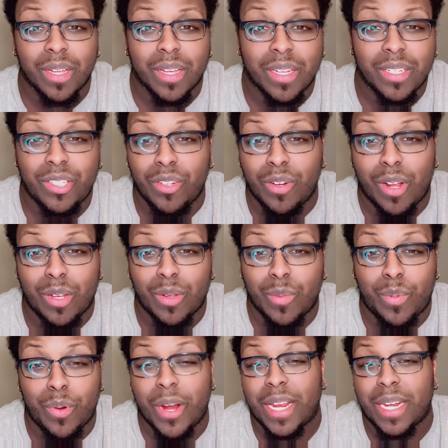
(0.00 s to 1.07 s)
Because you don't
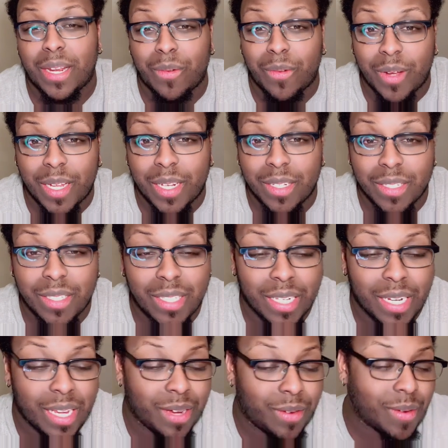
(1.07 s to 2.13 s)
look pregnant one
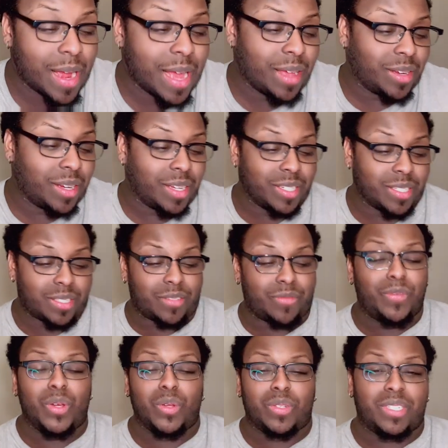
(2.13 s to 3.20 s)
sitting here around in this
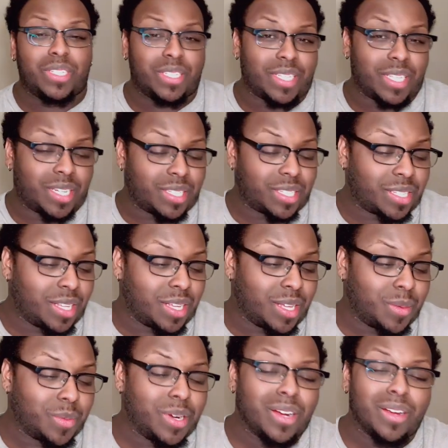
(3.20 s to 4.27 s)
fool, just in this
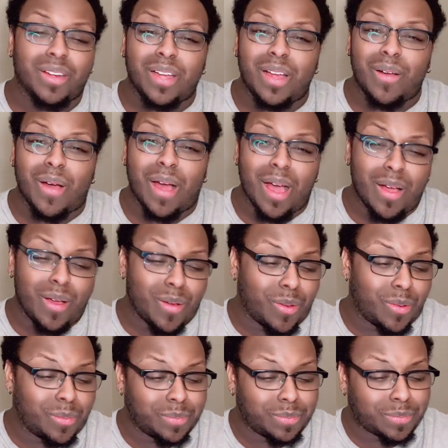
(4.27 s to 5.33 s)
club. Girl, go home.